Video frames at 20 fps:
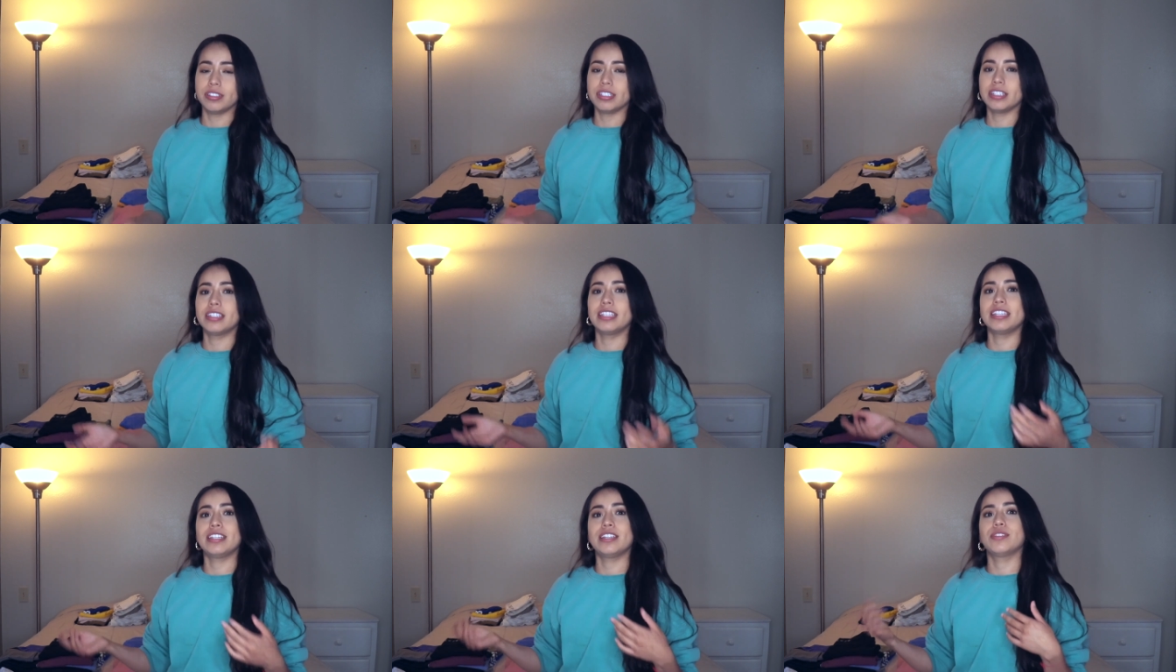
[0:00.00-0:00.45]
I
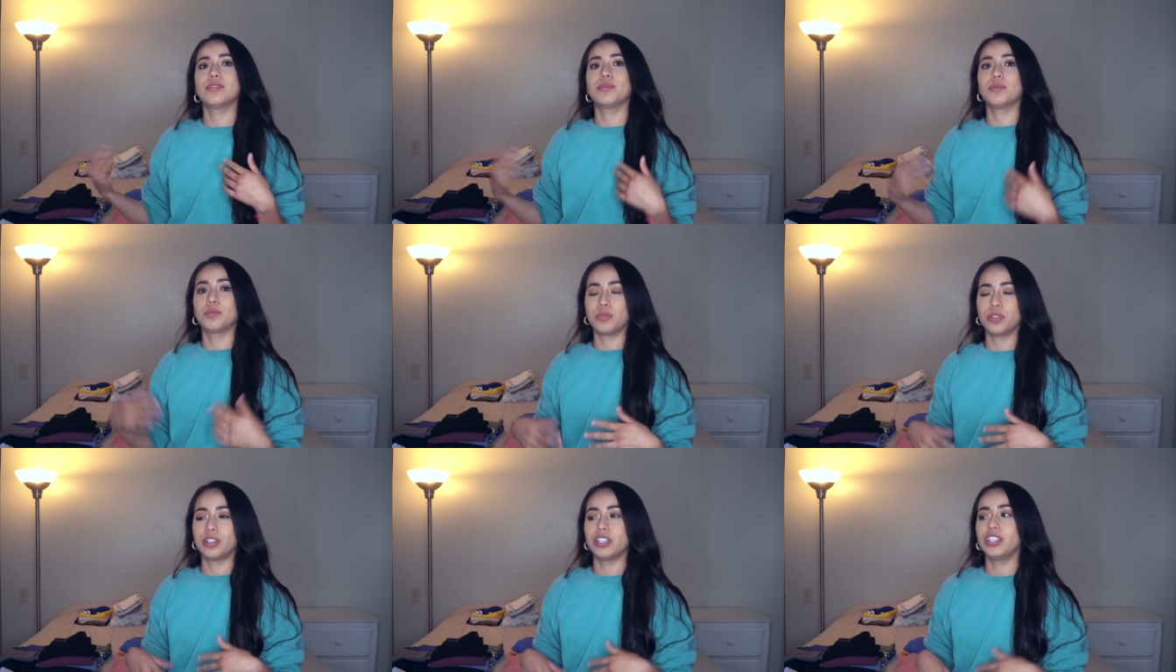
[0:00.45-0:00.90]
think it's
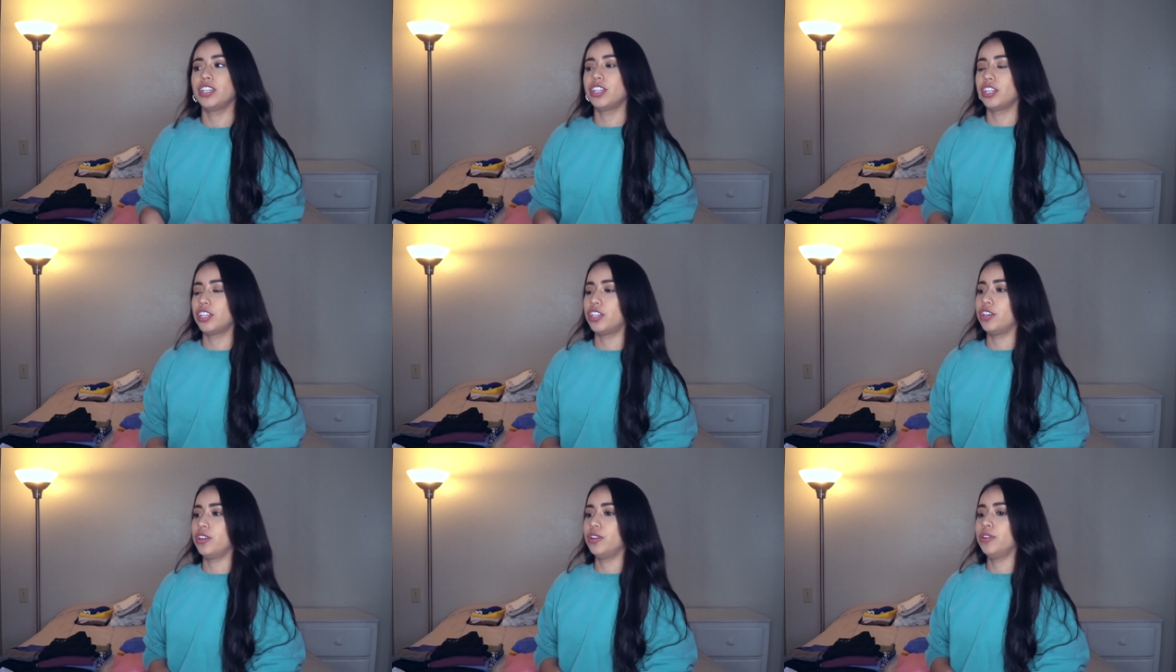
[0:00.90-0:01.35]
really
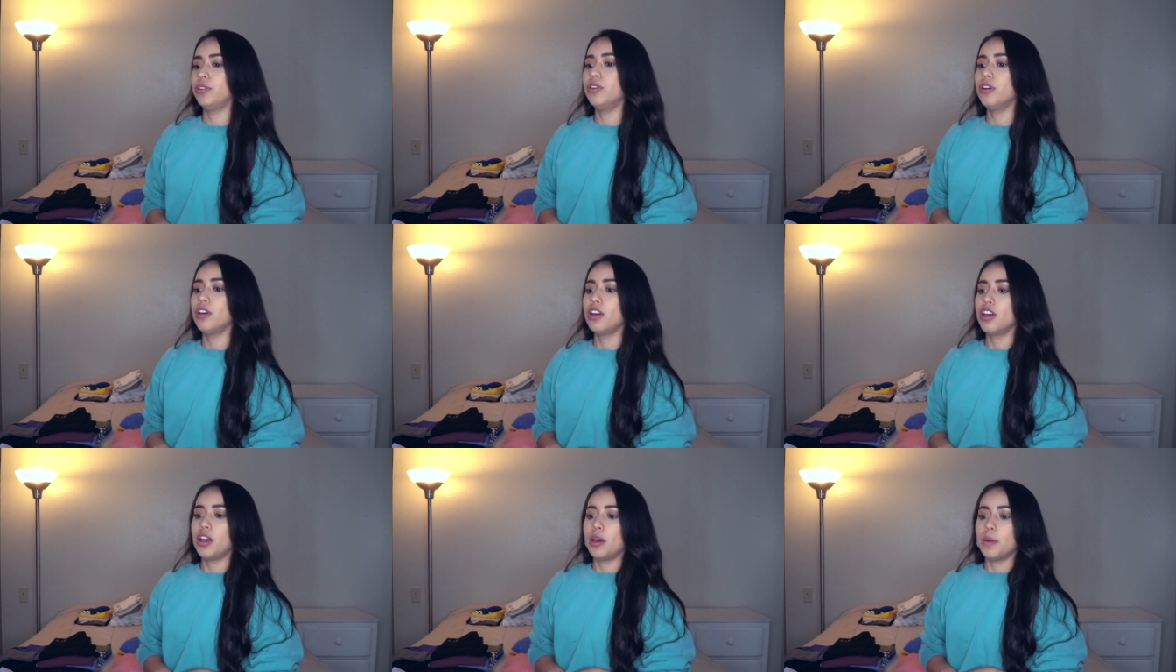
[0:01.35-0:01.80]
cute,
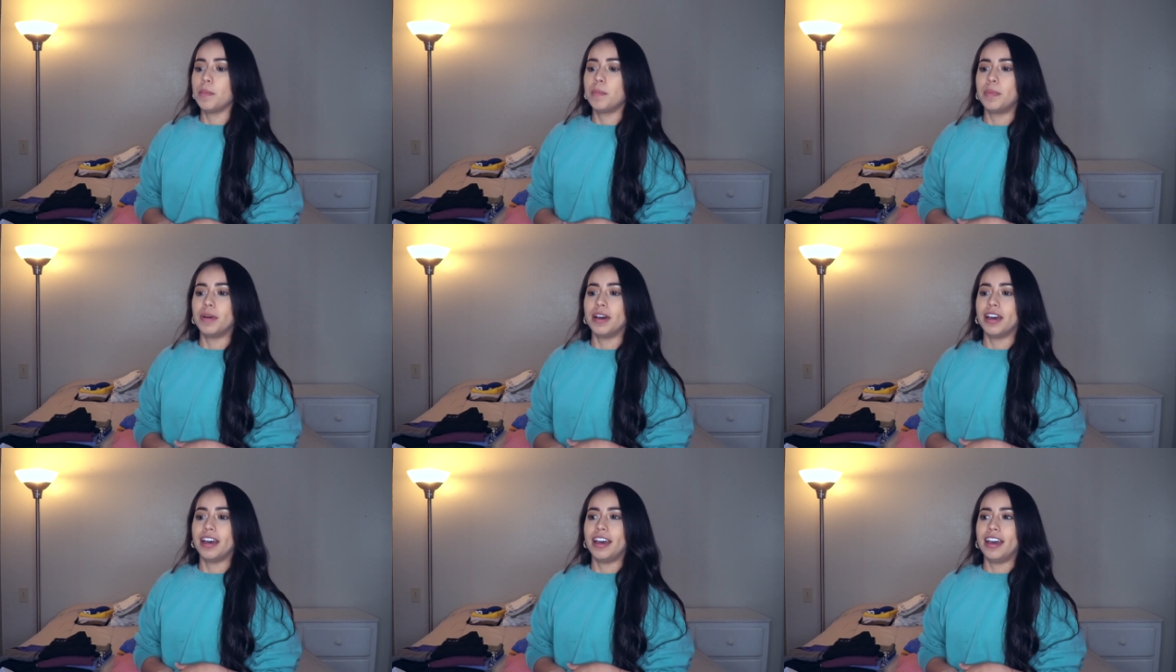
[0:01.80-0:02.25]

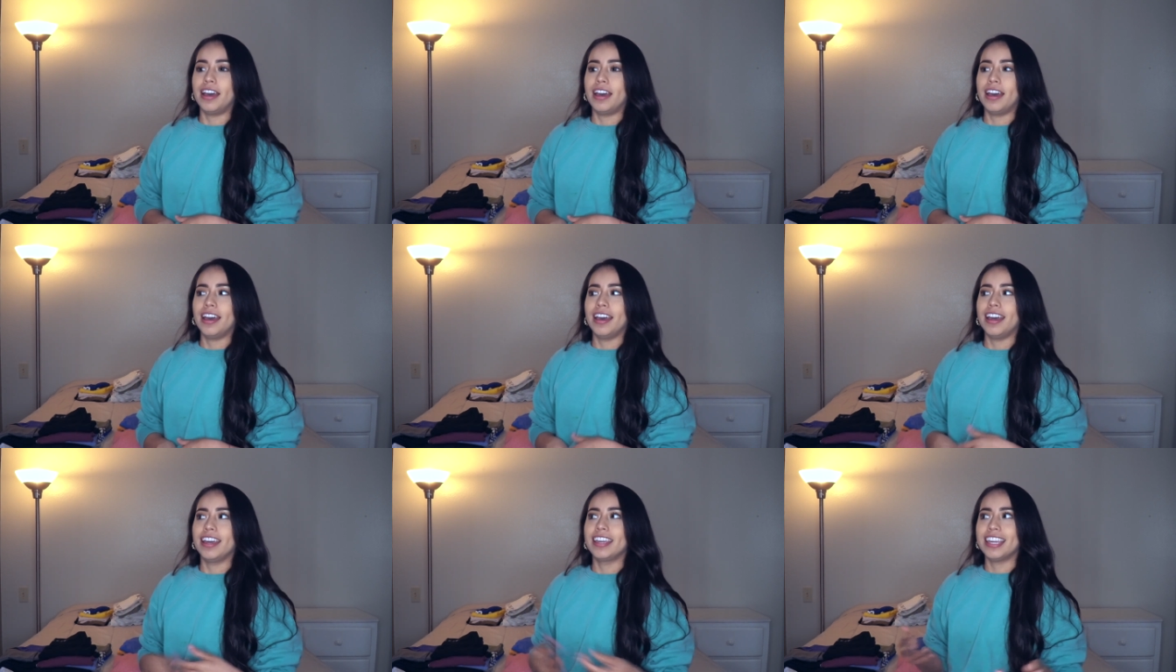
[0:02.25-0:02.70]

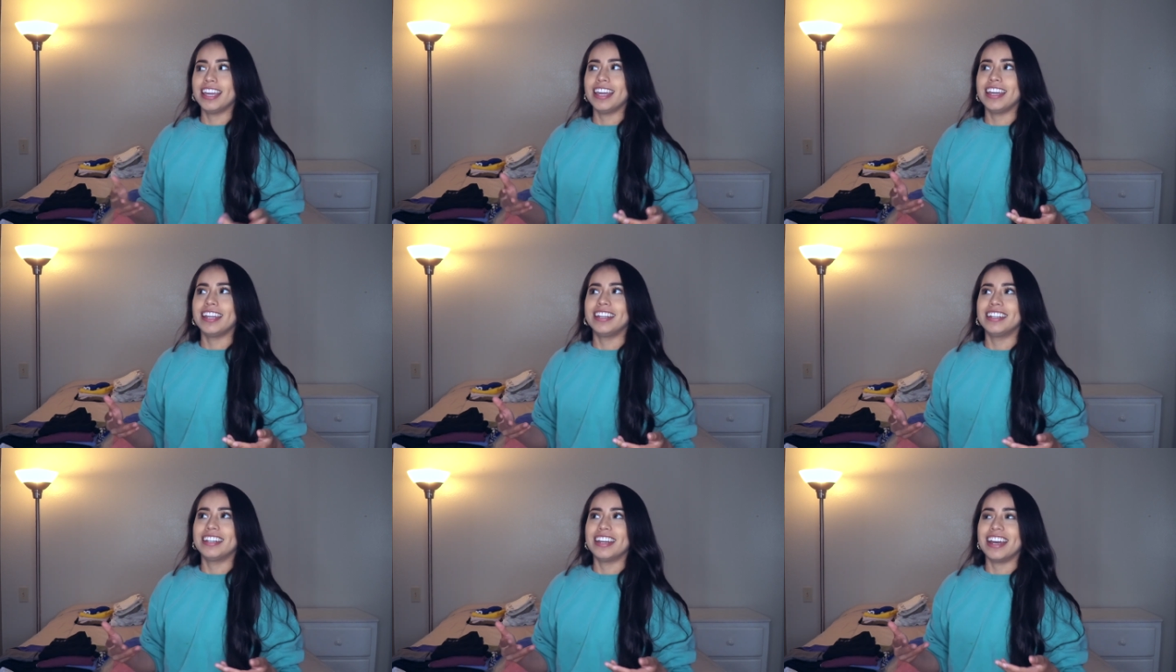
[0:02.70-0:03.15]
but
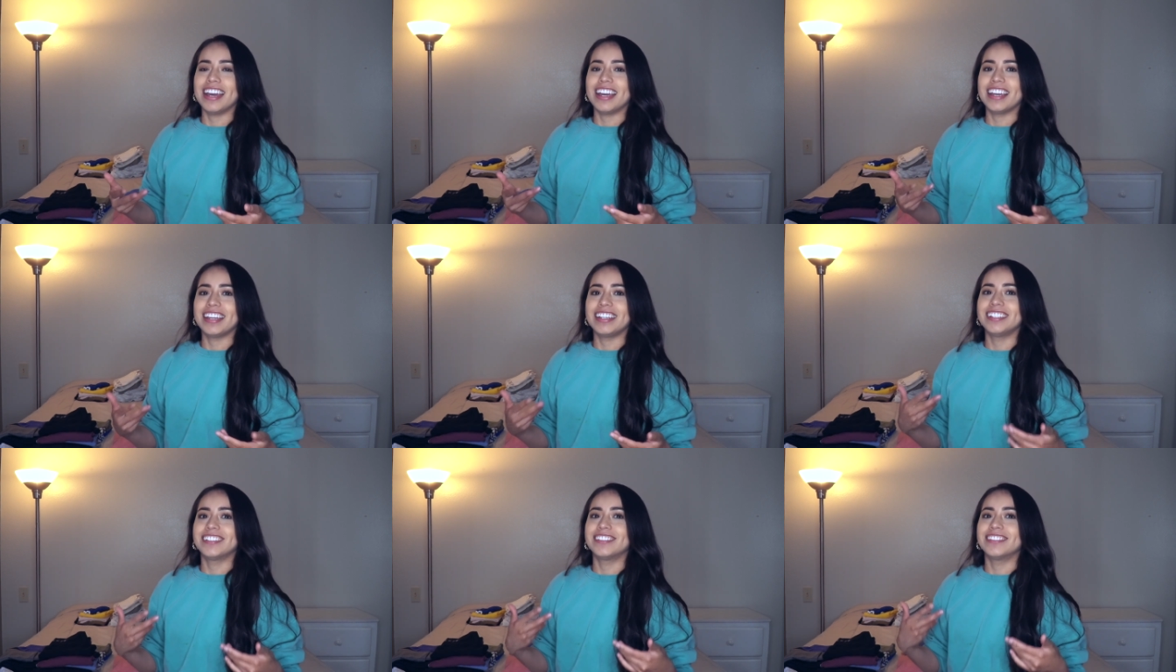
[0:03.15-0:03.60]
again,
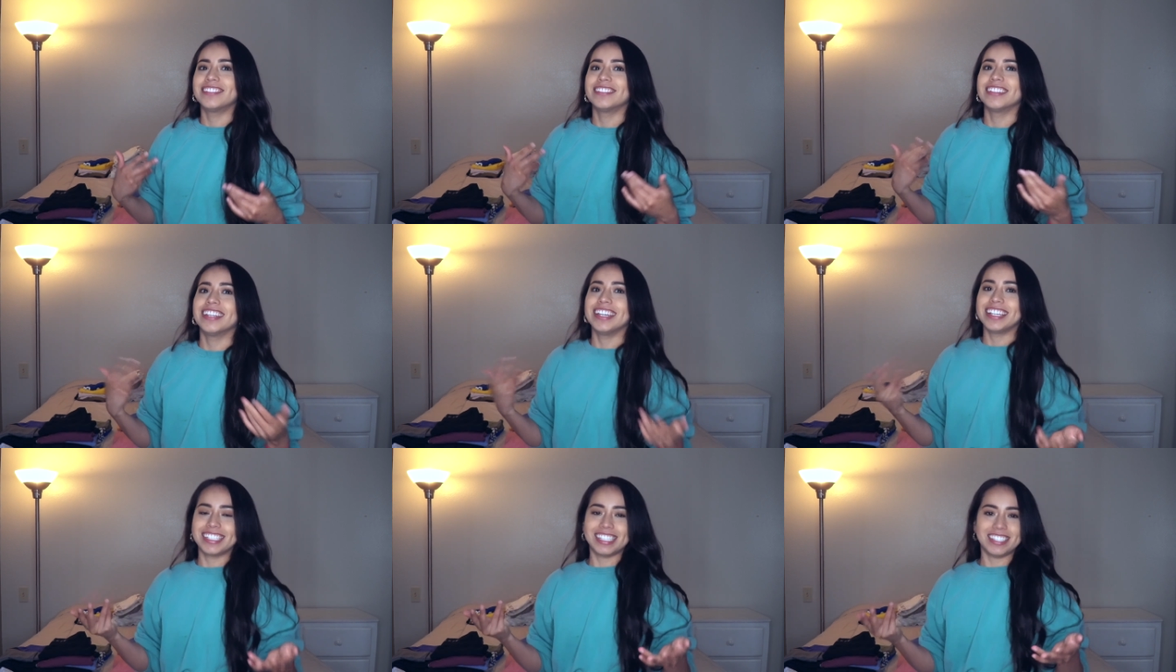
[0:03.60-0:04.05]
I don't
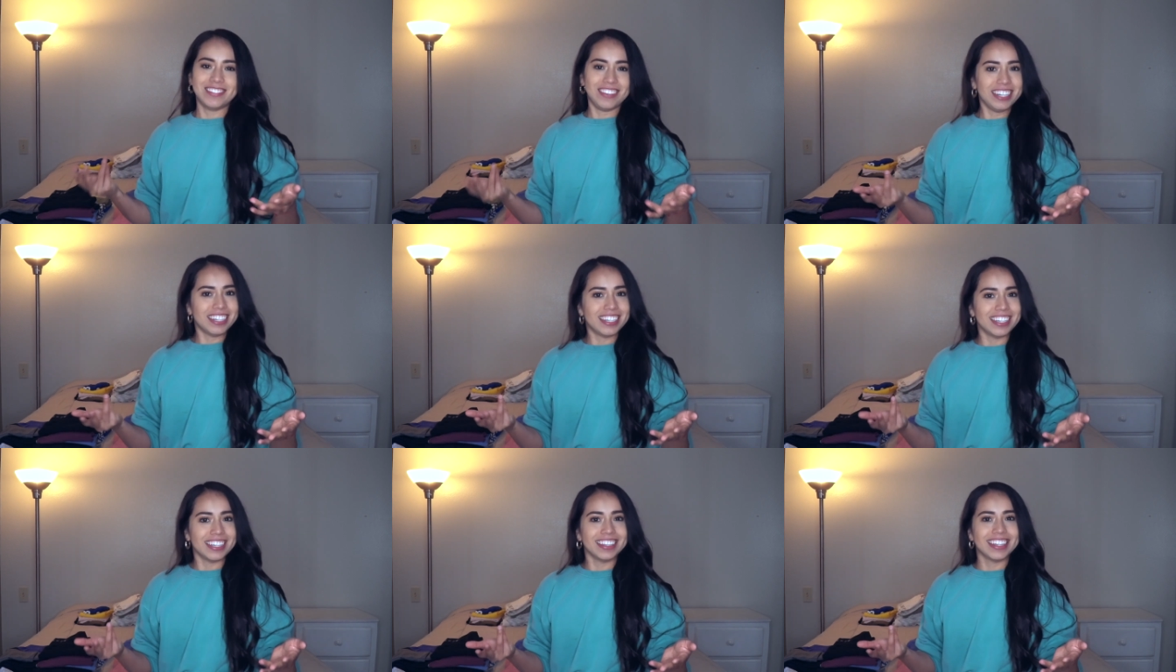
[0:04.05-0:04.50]
like
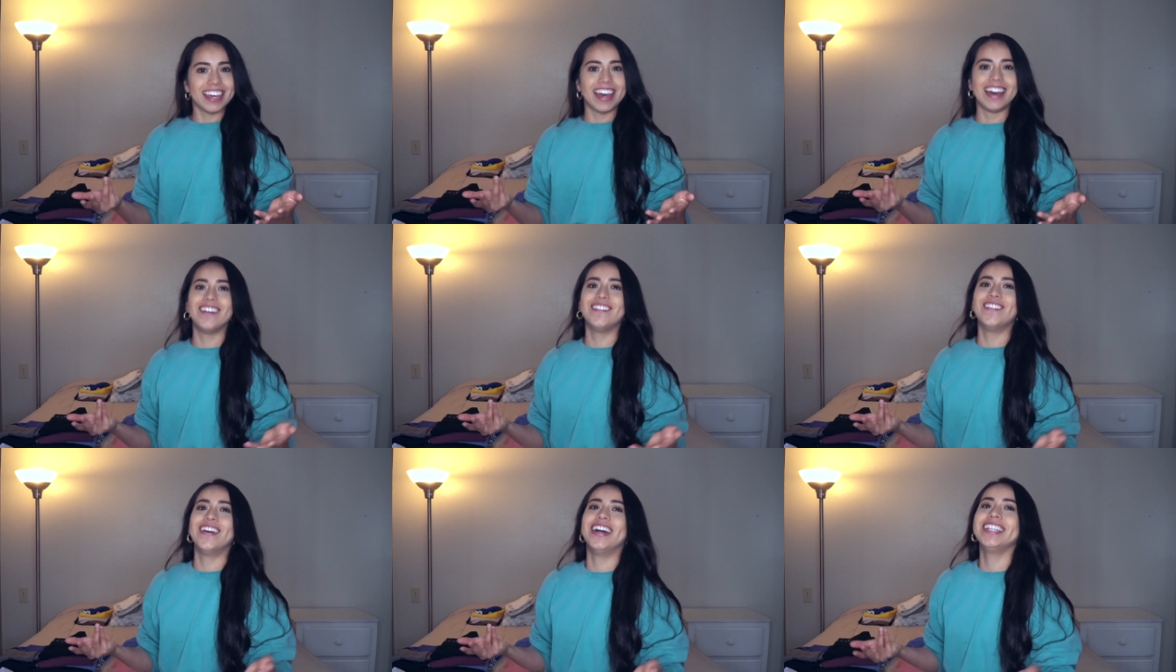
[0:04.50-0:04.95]
spending
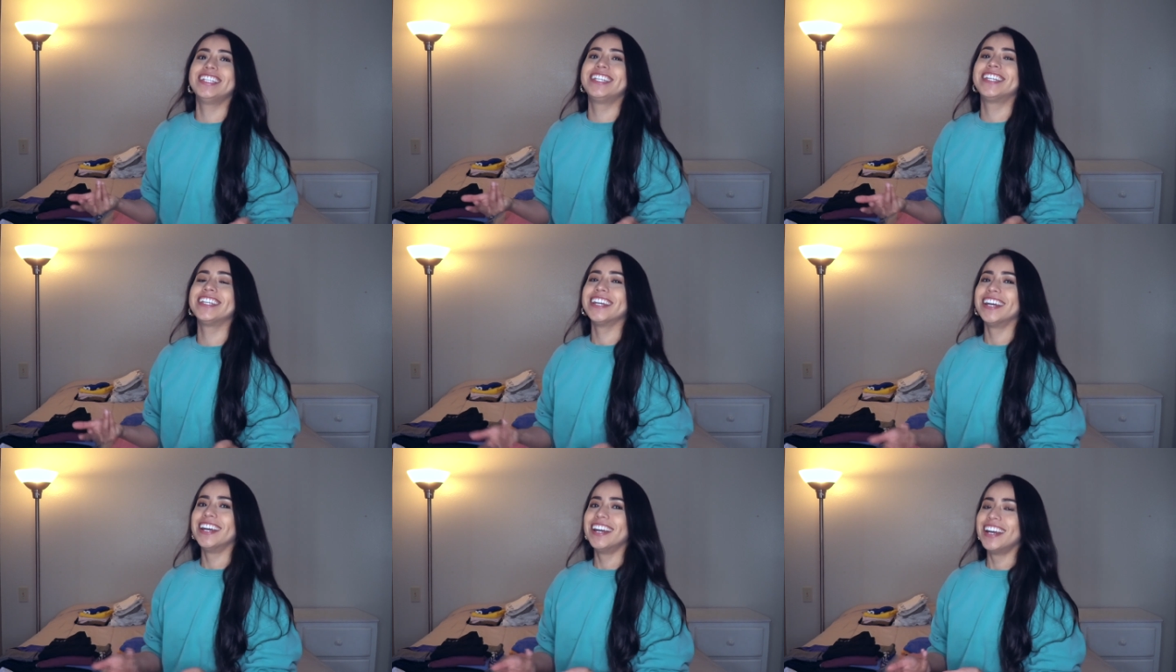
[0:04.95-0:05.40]
that much